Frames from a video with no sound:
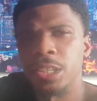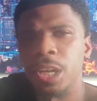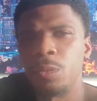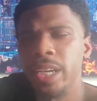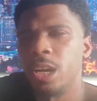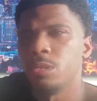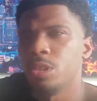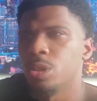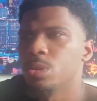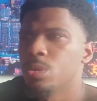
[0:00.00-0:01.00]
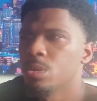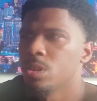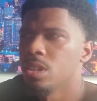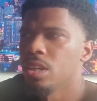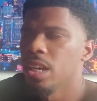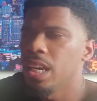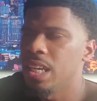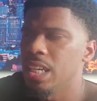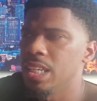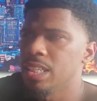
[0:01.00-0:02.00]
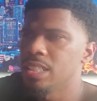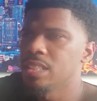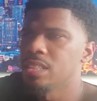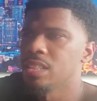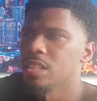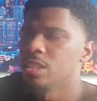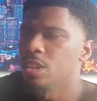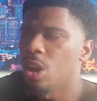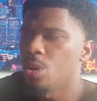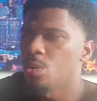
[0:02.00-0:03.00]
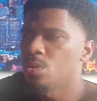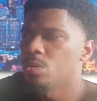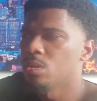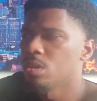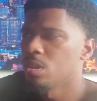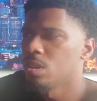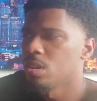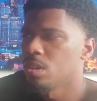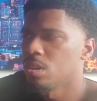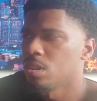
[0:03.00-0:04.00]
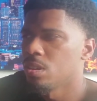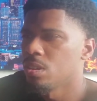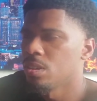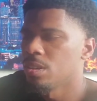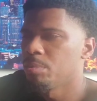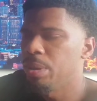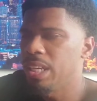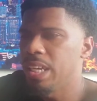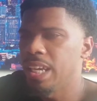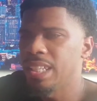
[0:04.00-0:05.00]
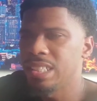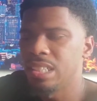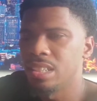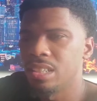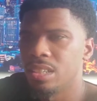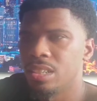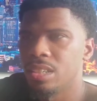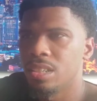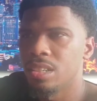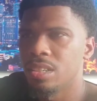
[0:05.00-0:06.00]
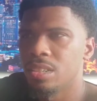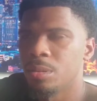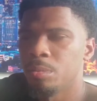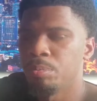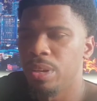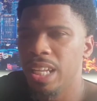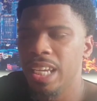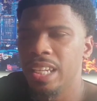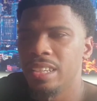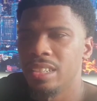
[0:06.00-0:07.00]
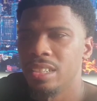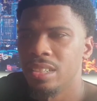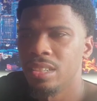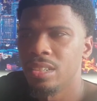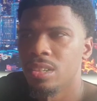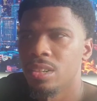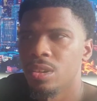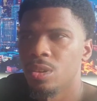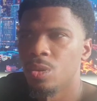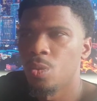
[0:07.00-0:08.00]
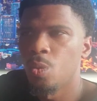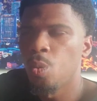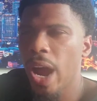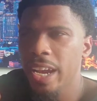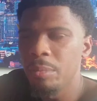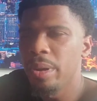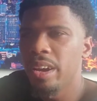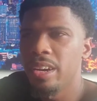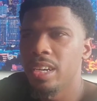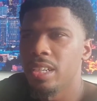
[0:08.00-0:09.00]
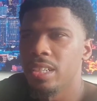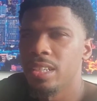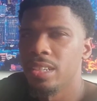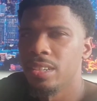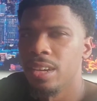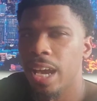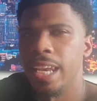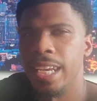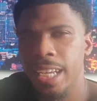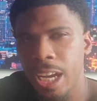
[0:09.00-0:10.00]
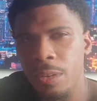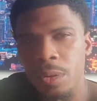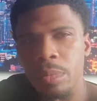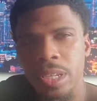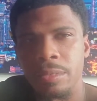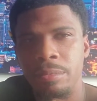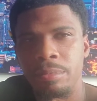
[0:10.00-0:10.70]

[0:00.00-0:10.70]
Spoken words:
sure that we don't do is don't begin to blend white America and the government.